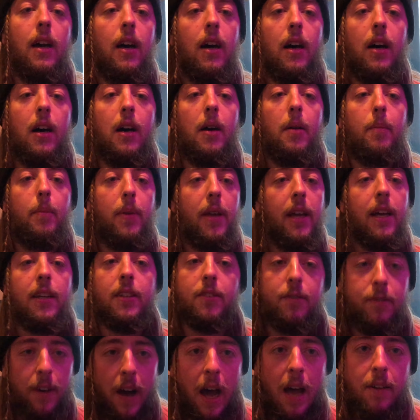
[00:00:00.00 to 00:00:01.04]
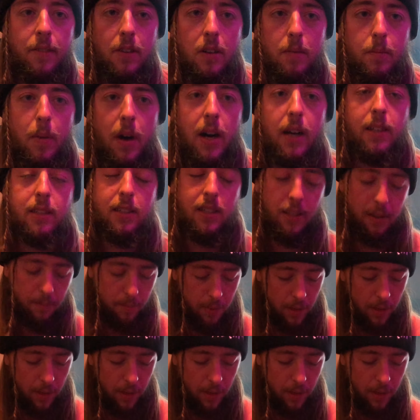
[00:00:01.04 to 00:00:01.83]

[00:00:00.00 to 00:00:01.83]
a PS5 unboxing,